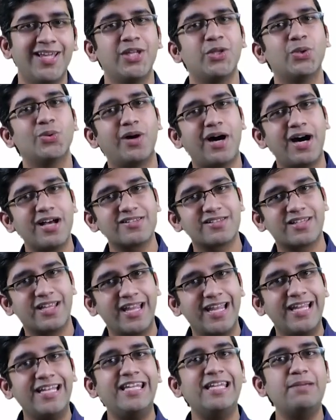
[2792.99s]
You ask
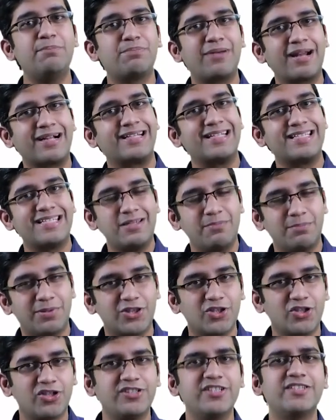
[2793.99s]
any practicing
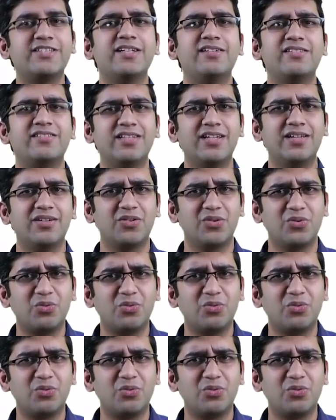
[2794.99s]
pathologist, they'll say,